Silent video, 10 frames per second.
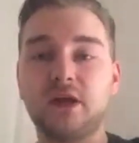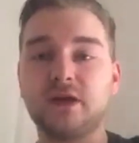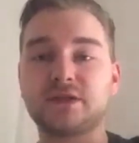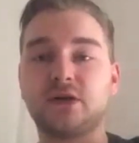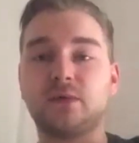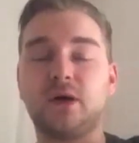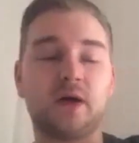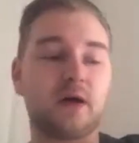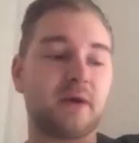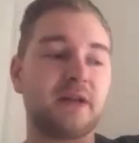So
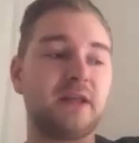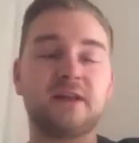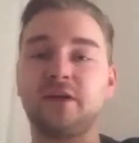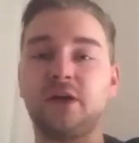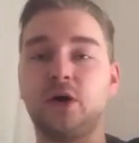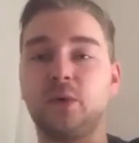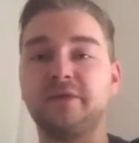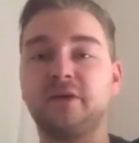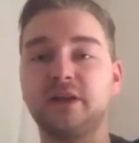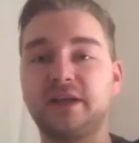I needed to know
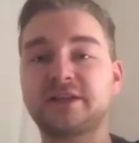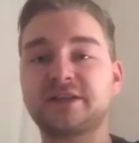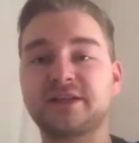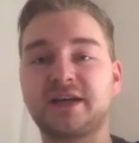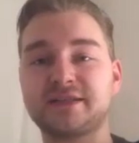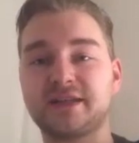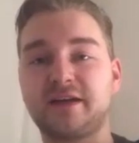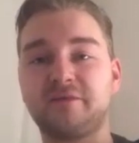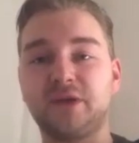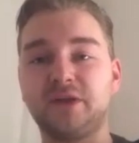if all the exercises that
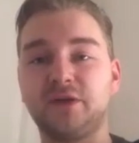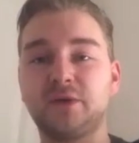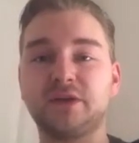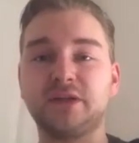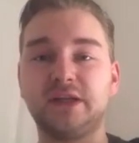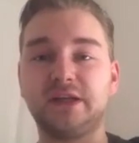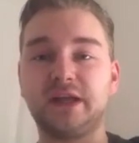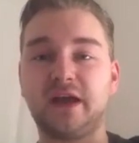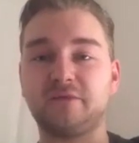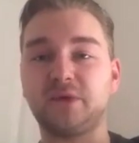I've been doing on the knee
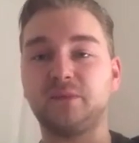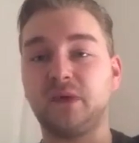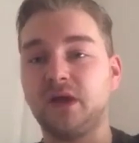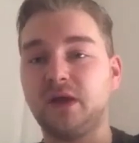have been